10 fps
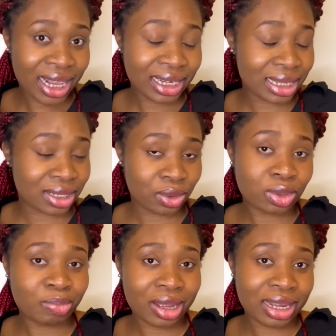That's the
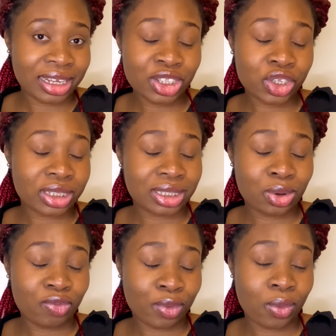good part. At least you can stay
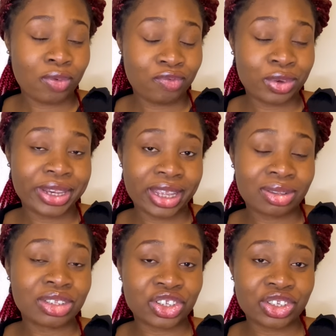home for one full year
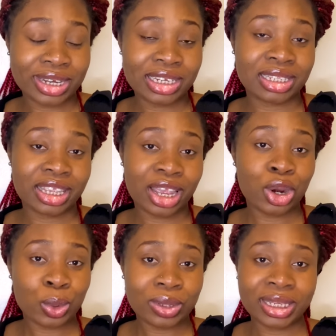until your child is a year
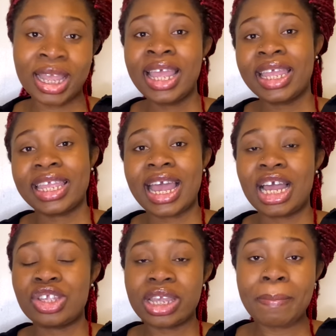old. Yeah,
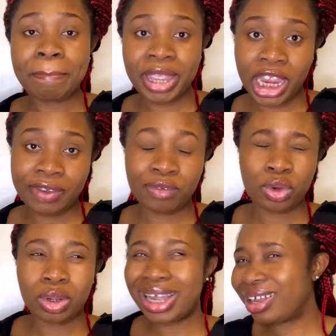and you get paid
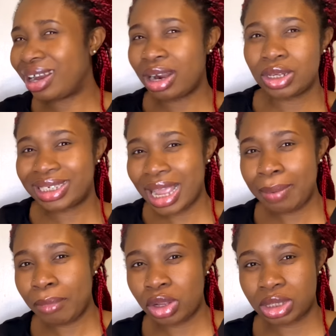for around
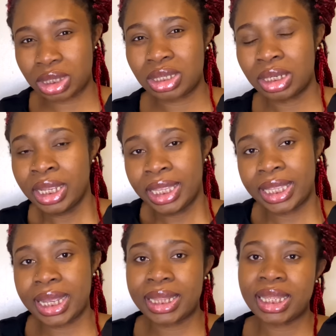10 months.
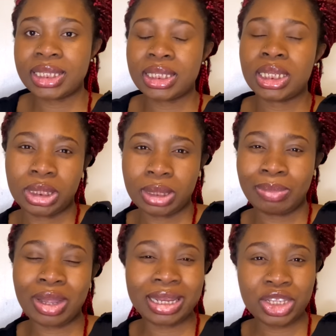Yeah, that's it.
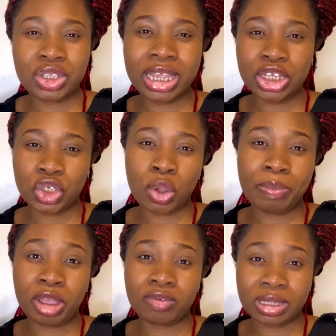But at least you get a
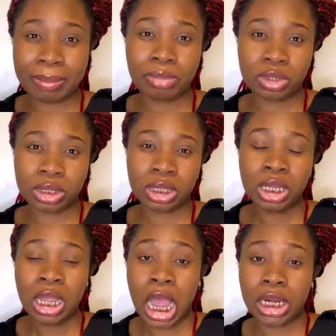short pay of 10 months.
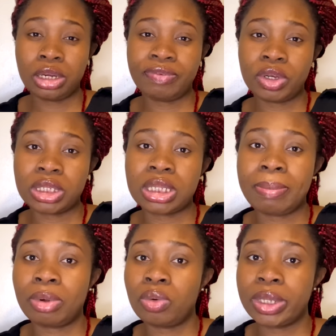I don't know if you
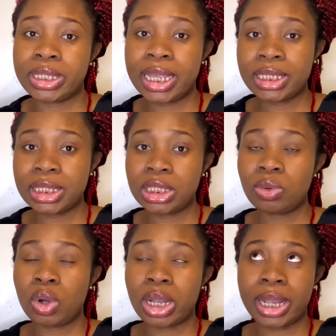understand, but with agency
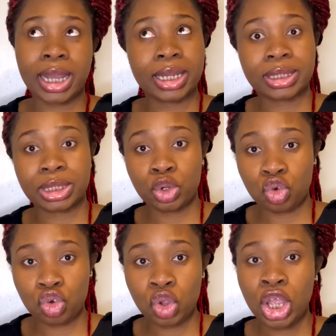workers,
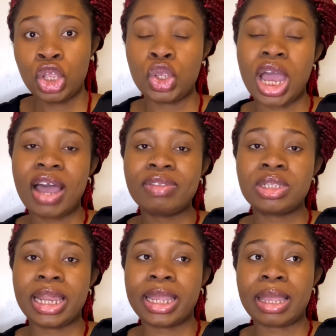no. You have
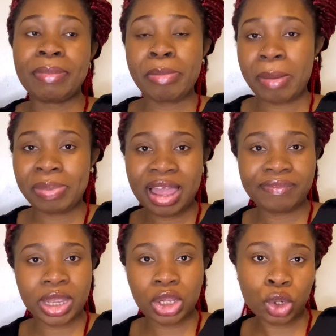to like maybe apply
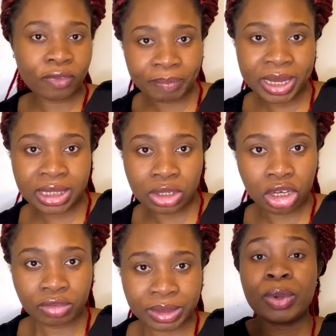via government and
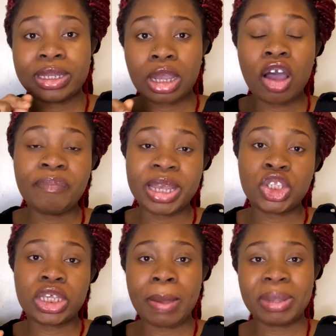all of that. With
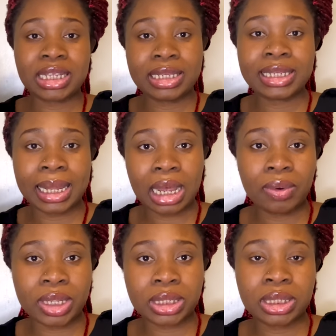government, you get maternity
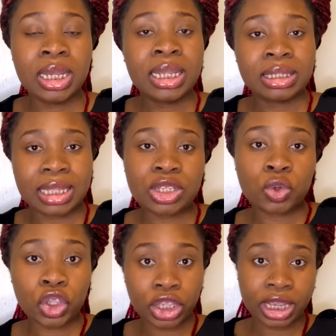allowance. That's
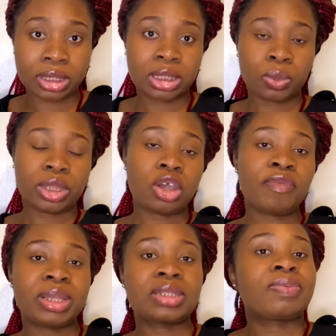what you get. So with the
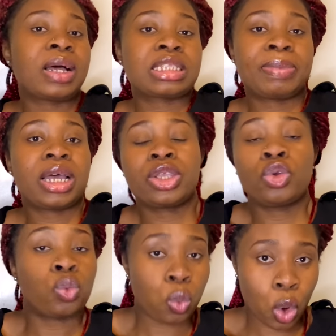government, as far as
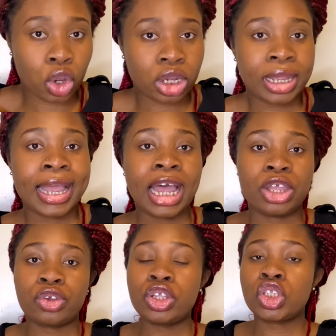you work,
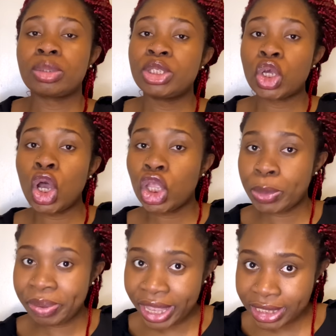and you're going to submit all your
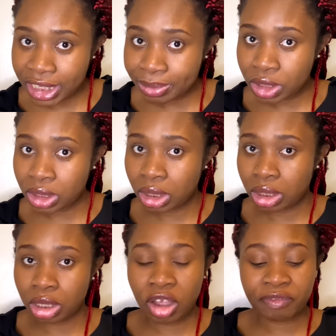pay slip to
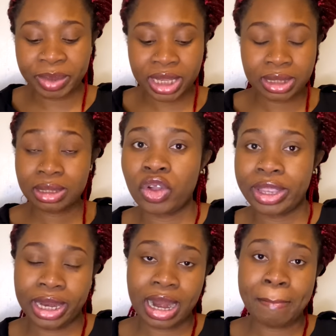the government, so you
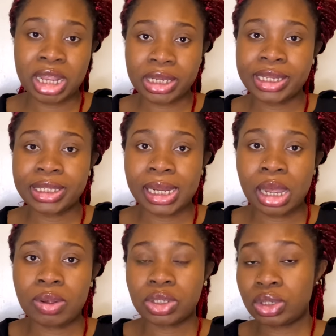get that maternity allowance.